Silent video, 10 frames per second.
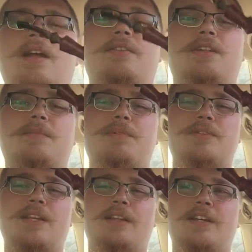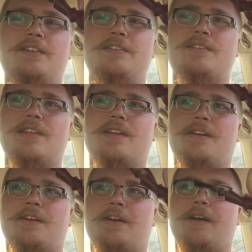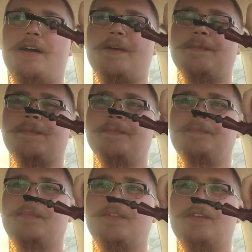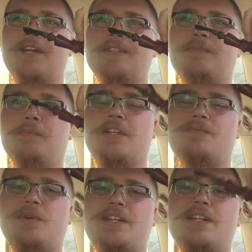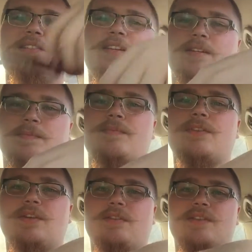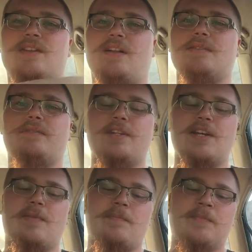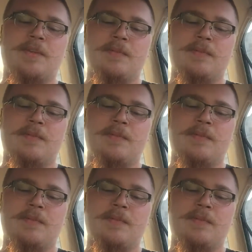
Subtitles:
I do like butane lighters. They're nice for when it's windy. It's the solid flame.